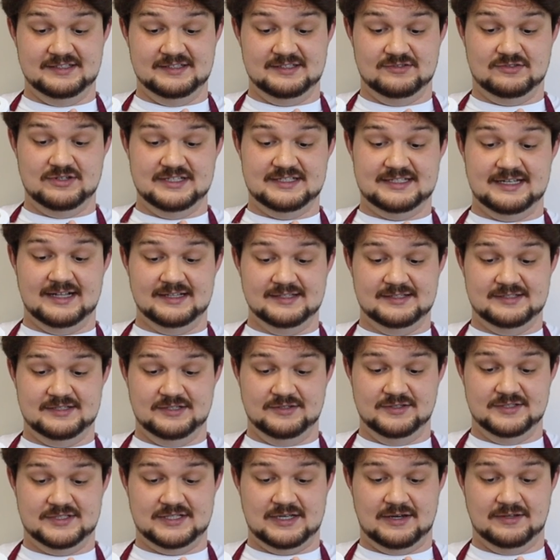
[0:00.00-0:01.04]
degrees
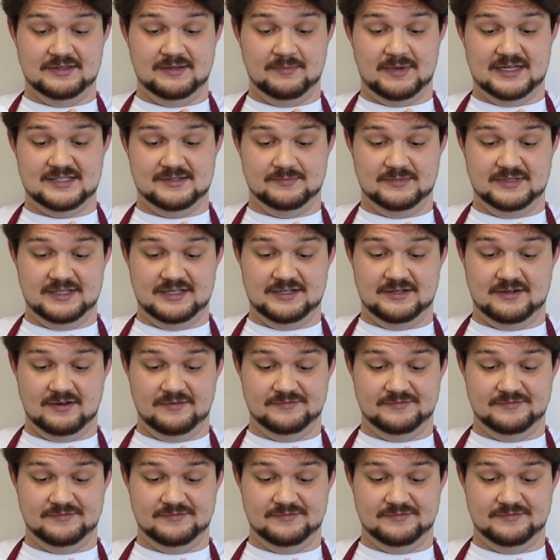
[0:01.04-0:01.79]
Celsius on the bottom layer